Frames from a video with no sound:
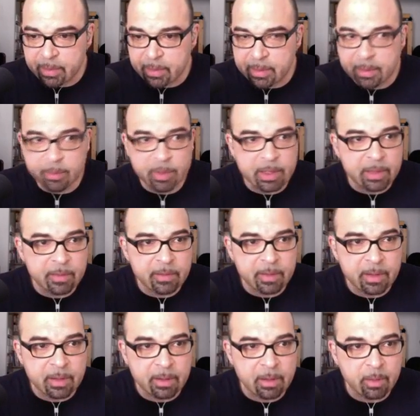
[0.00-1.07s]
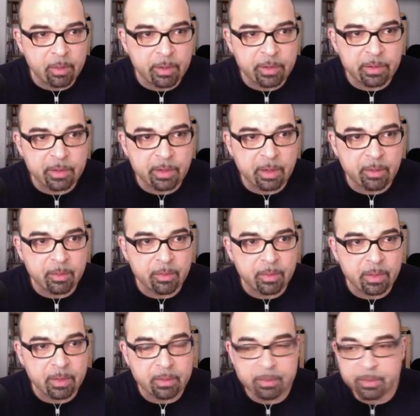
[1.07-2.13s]
let me see how much time.
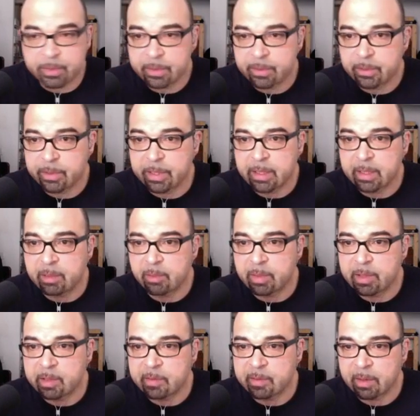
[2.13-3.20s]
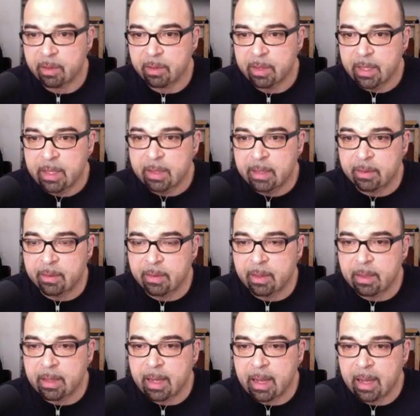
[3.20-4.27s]
Well, we're 38 minutes out. There are a
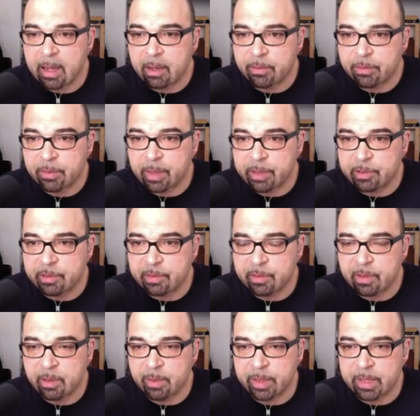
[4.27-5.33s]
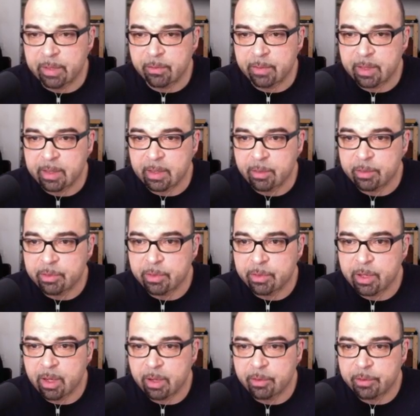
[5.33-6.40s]
lot of questions coming in right now. What's
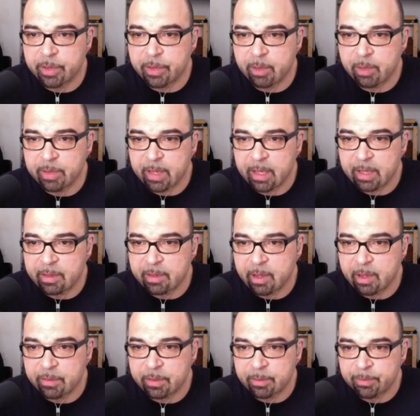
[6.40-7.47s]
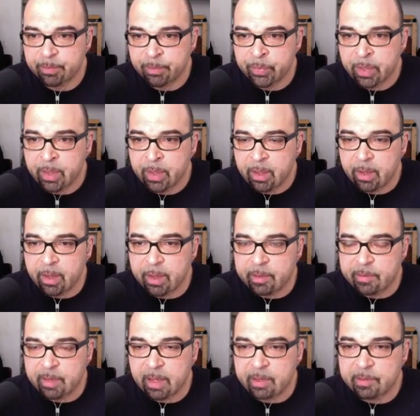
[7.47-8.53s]
going on, James? Hey, David. All right,
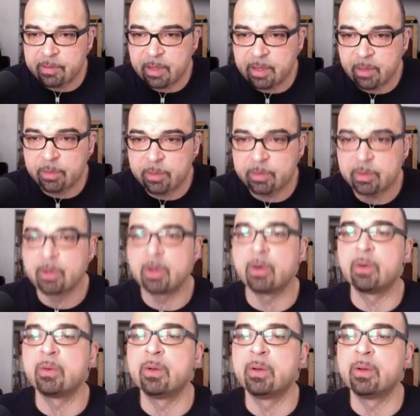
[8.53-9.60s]
Sadi Same wants to know.